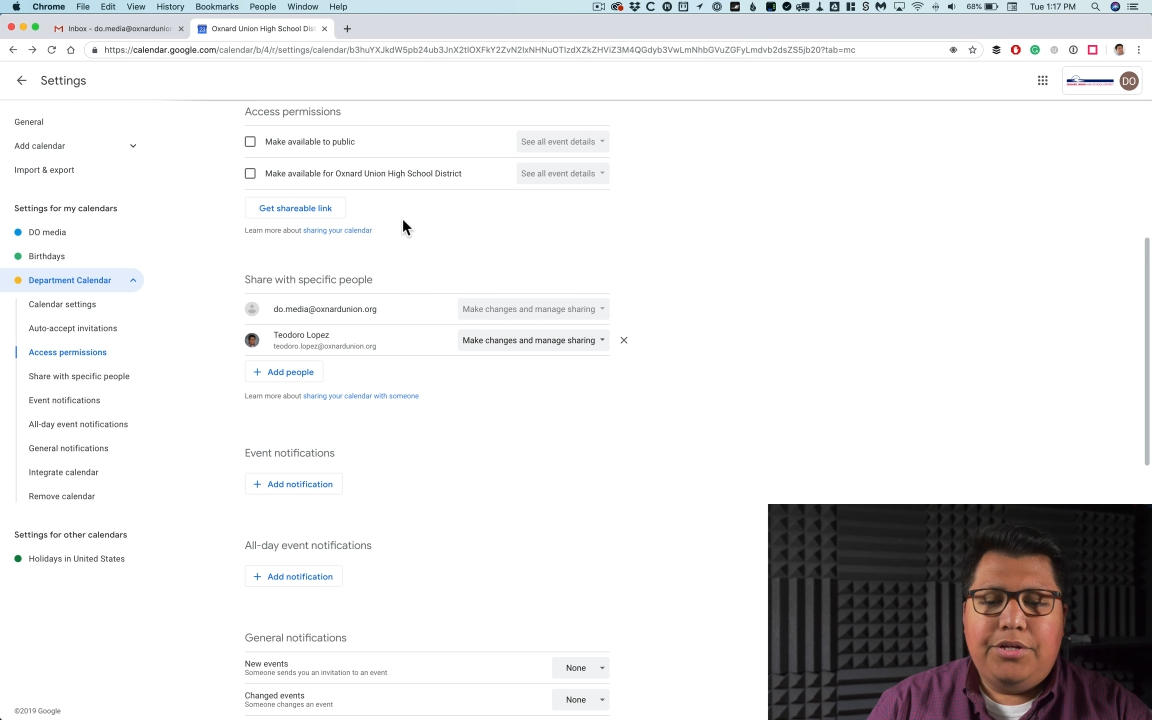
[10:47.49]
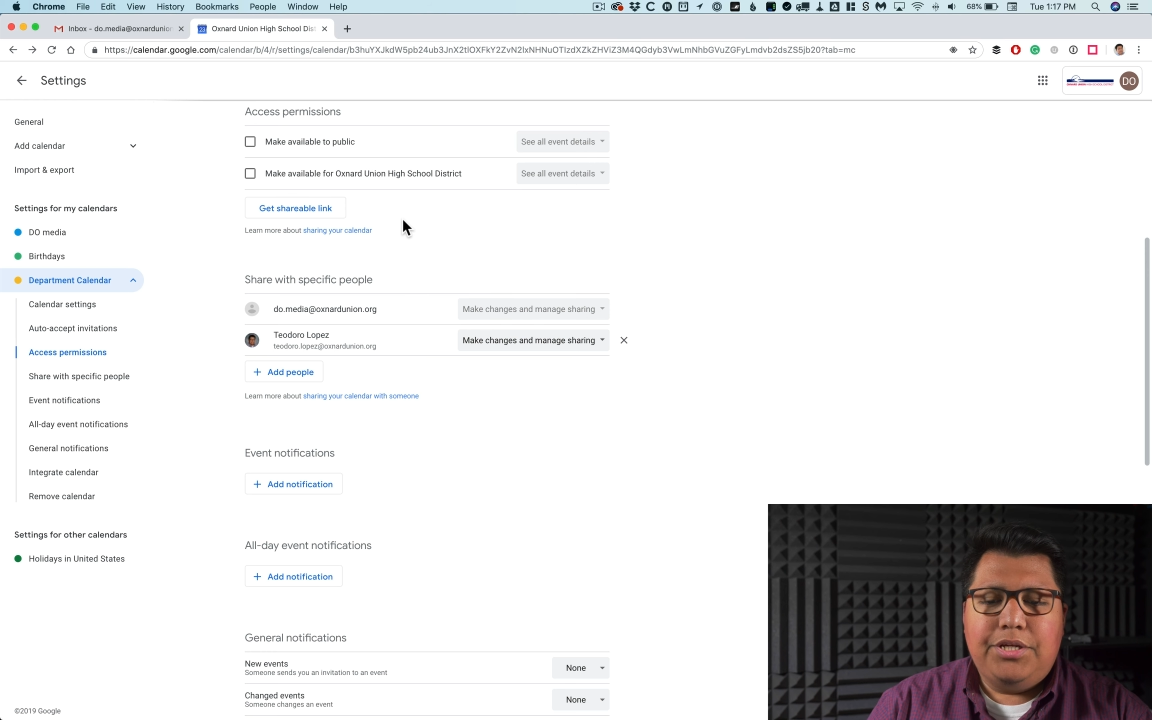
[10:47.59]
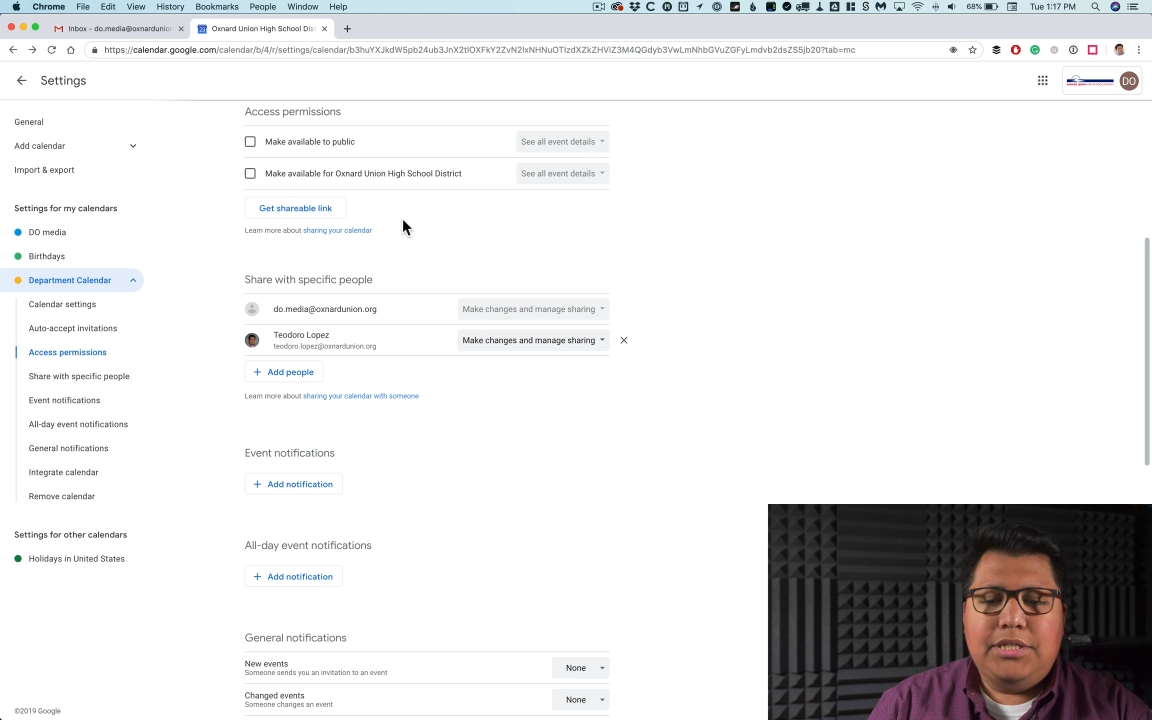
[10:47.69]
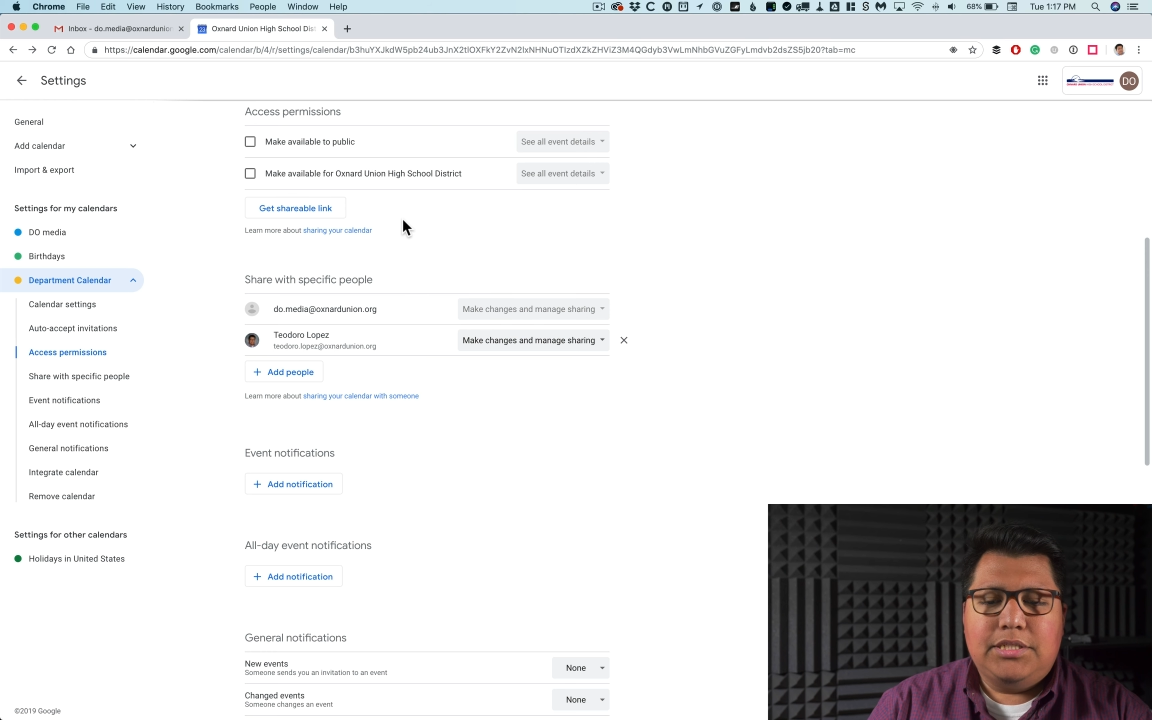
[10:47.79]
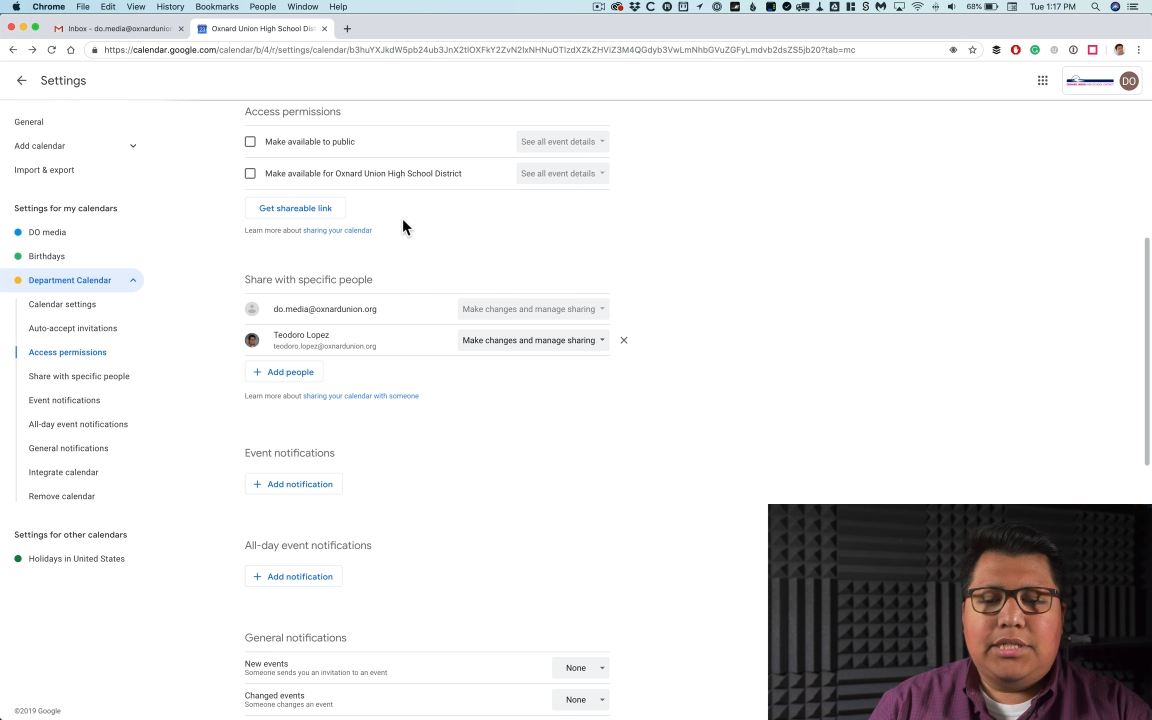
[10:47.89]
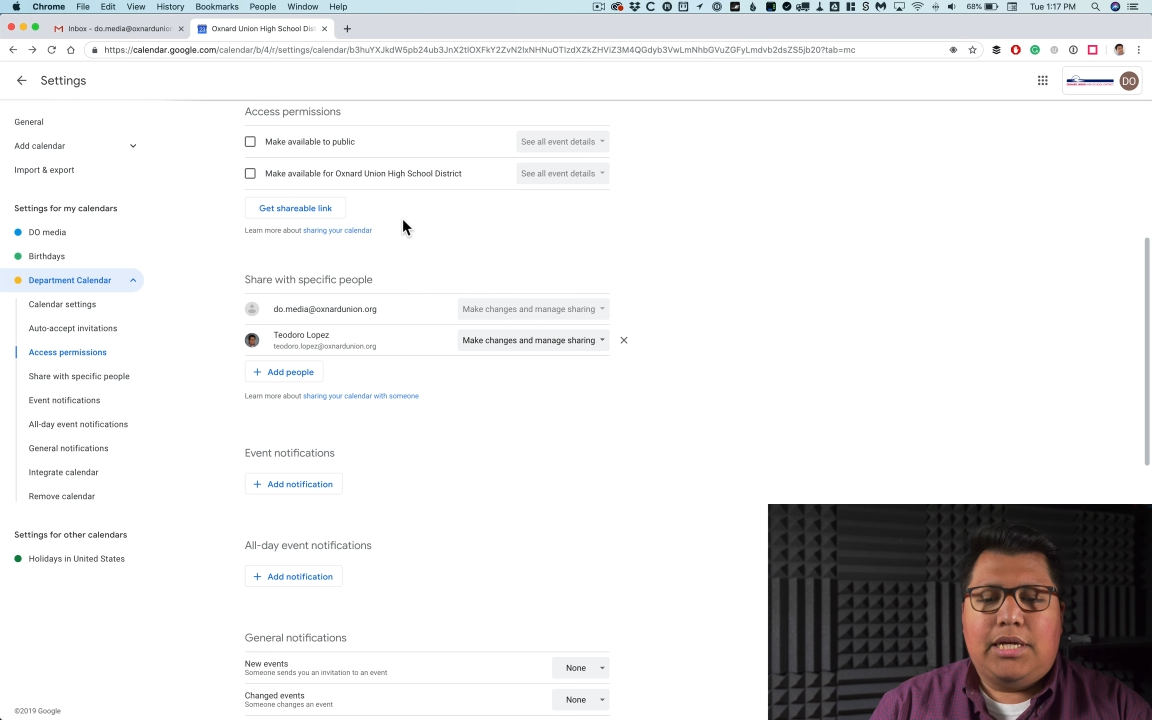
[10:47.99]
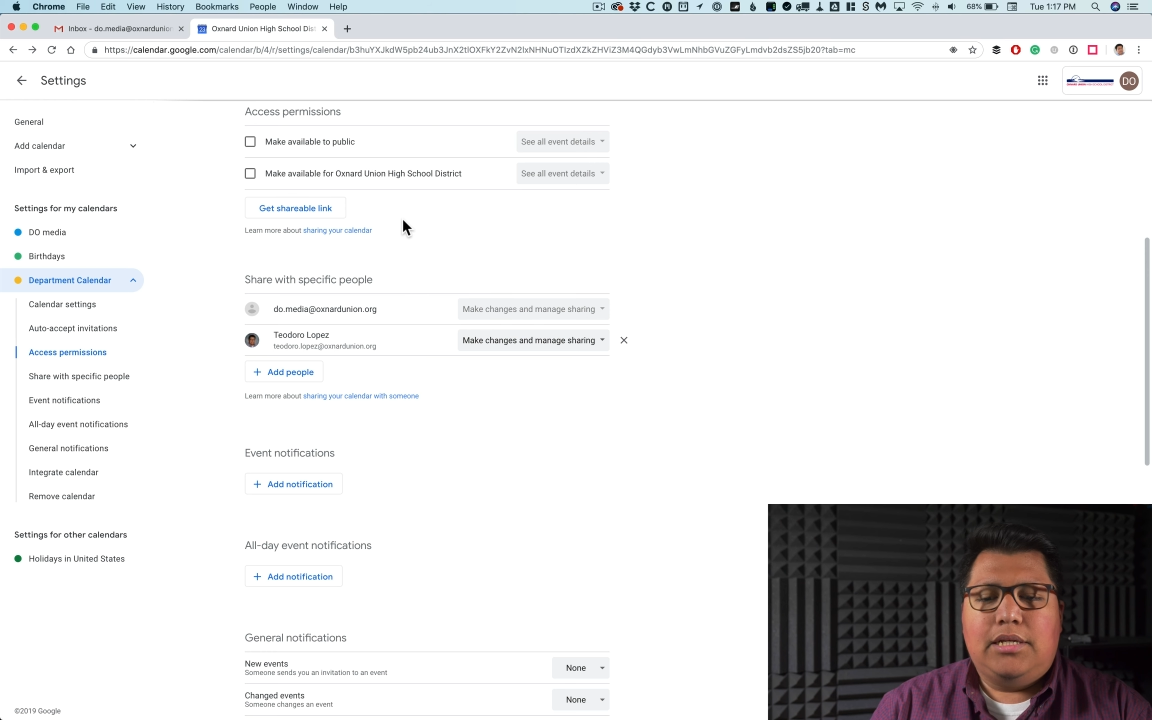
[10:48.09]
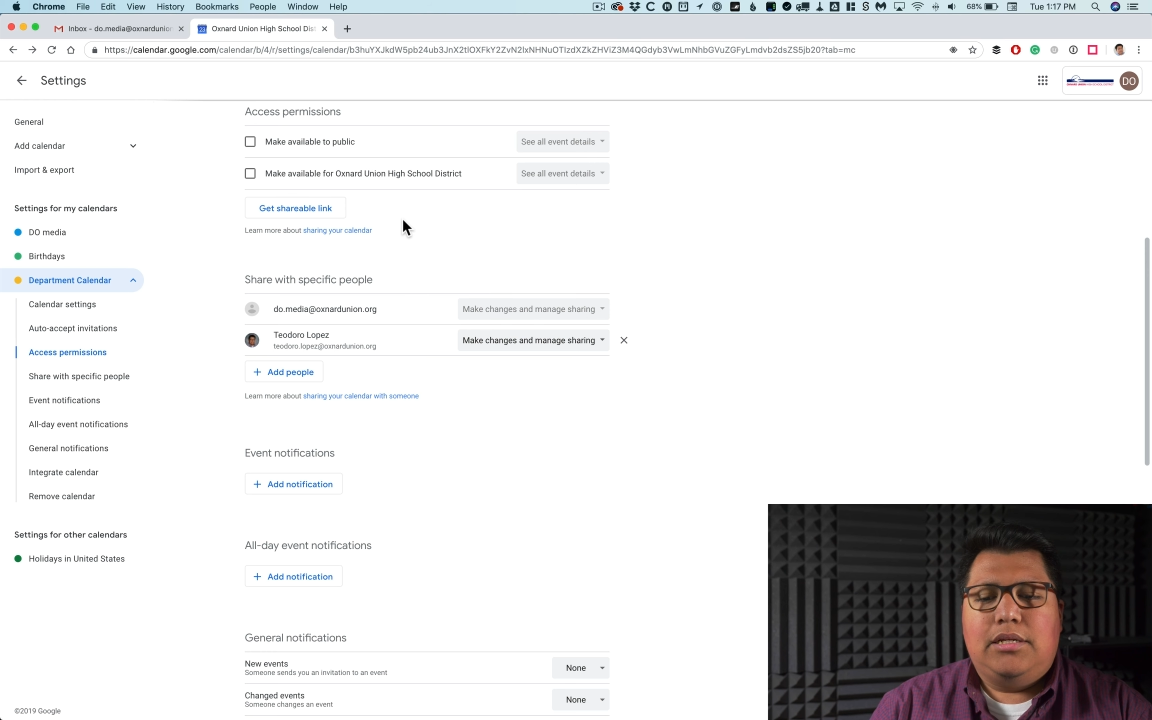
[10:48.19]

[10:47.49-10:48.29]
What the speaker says: can set